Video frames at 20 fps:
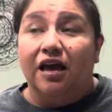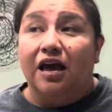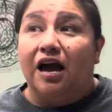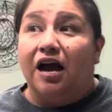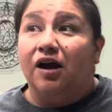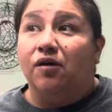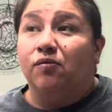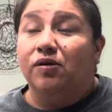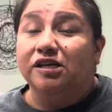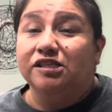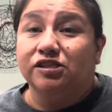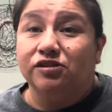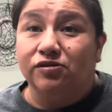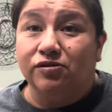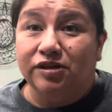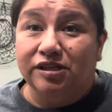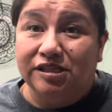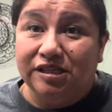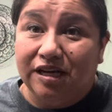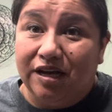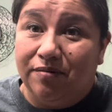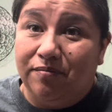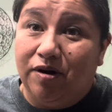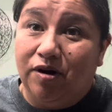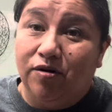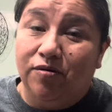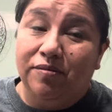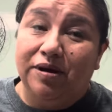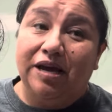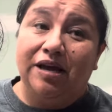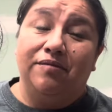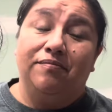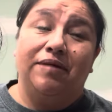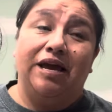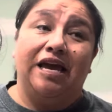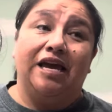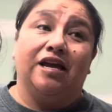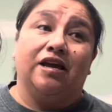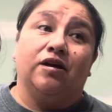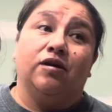I was going to come home and
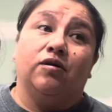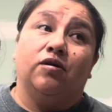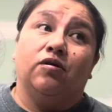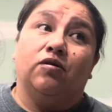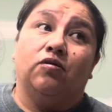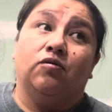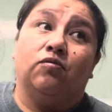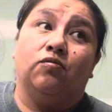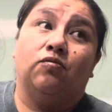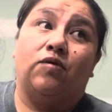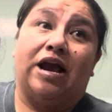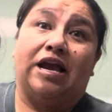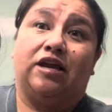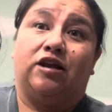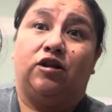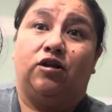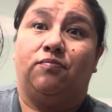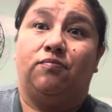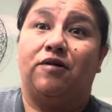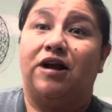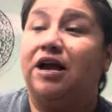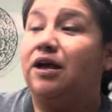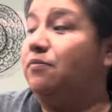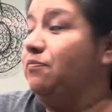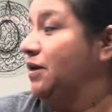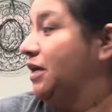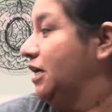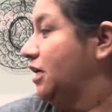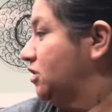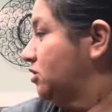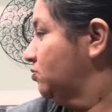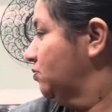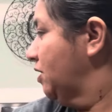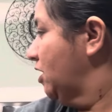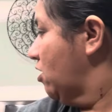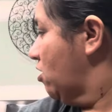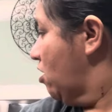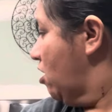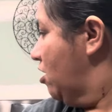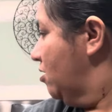make regular bread because
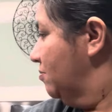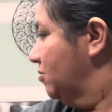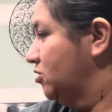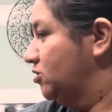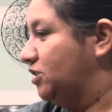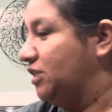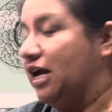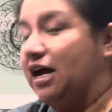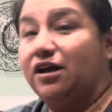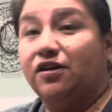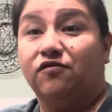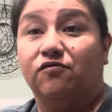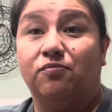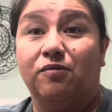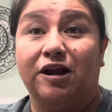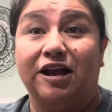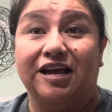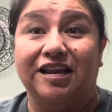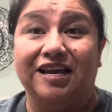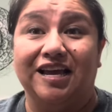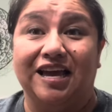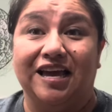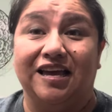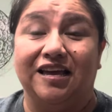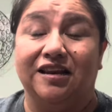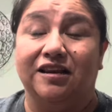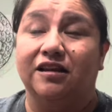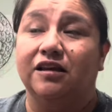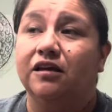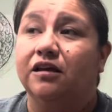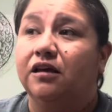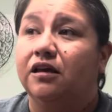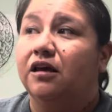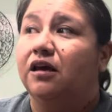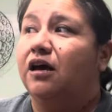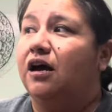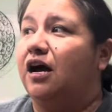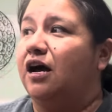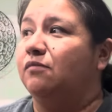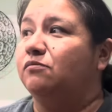we are almost out of bread and
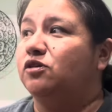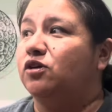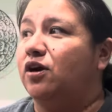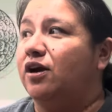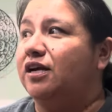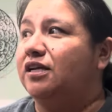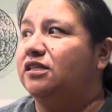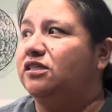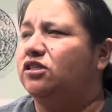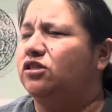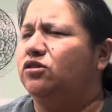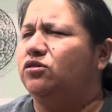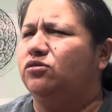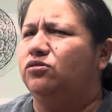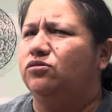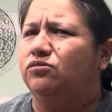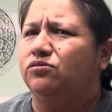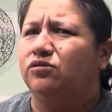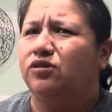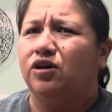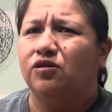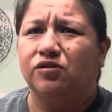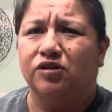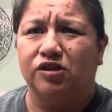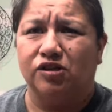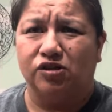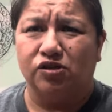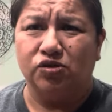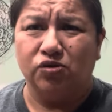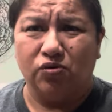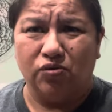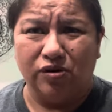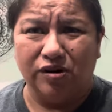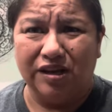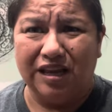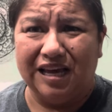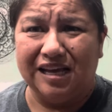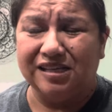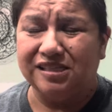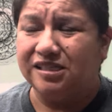I'm trying to go to the store
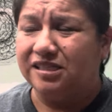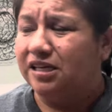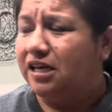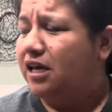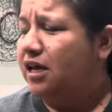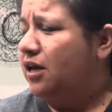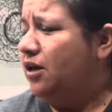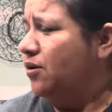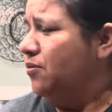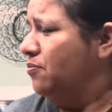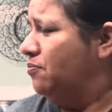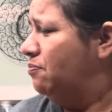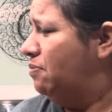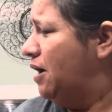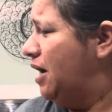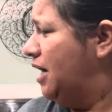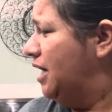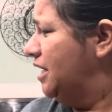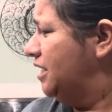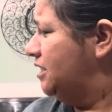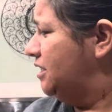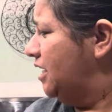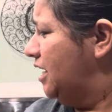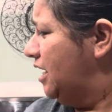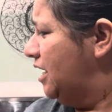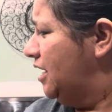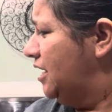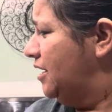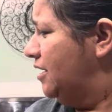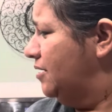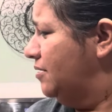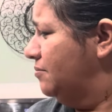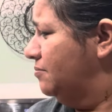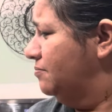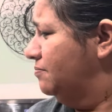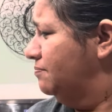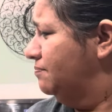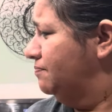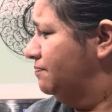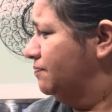less. But,
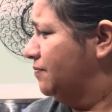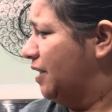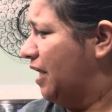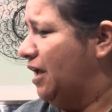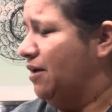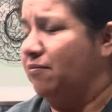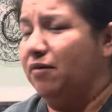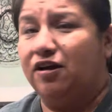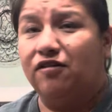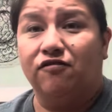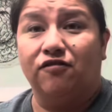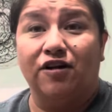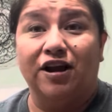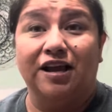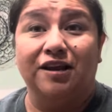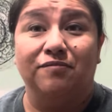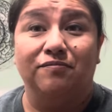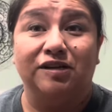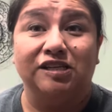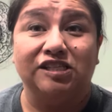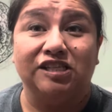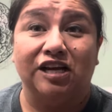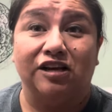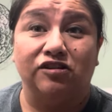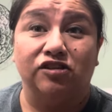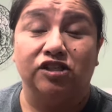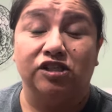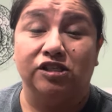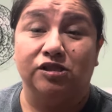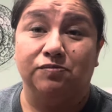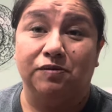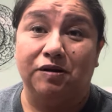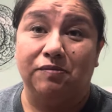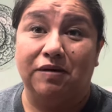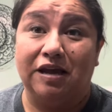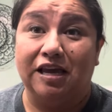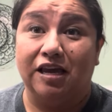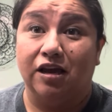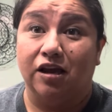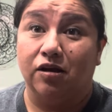and my friend Michelle, she's been
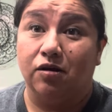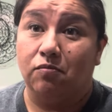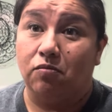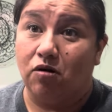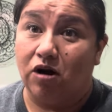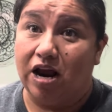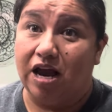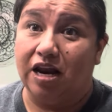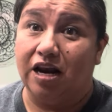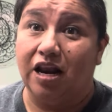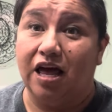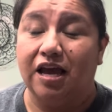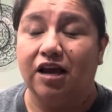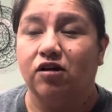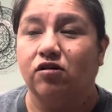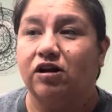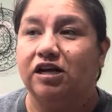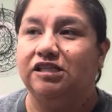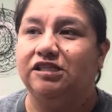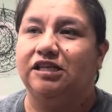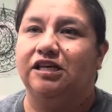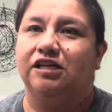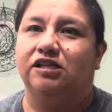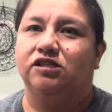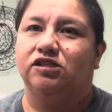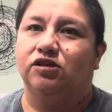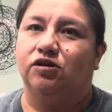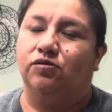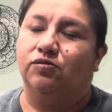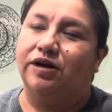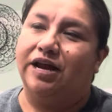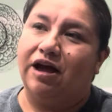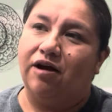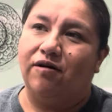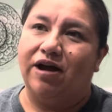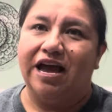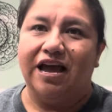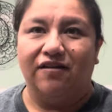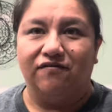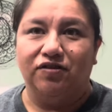making bread like crazy. And so now
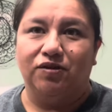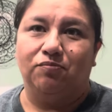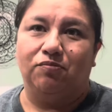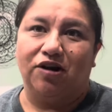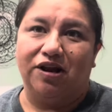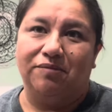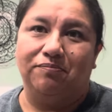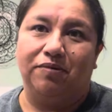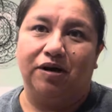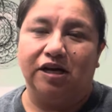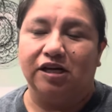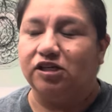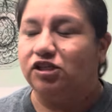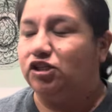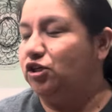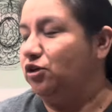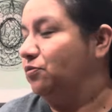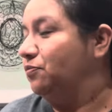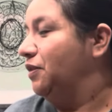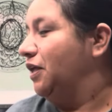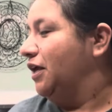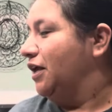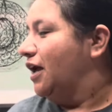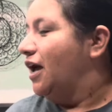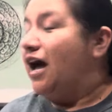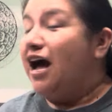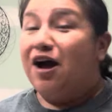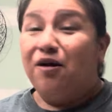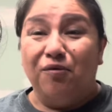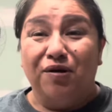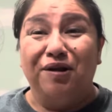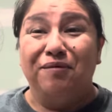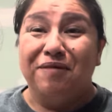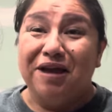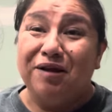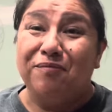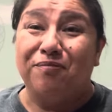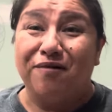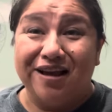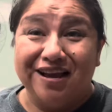I have the bread bug too. I want to
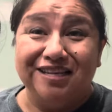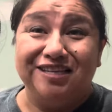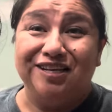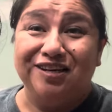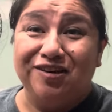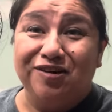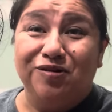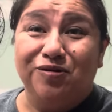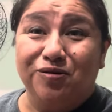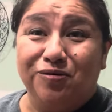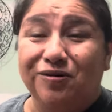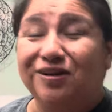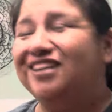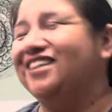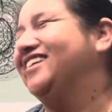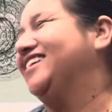make bread too.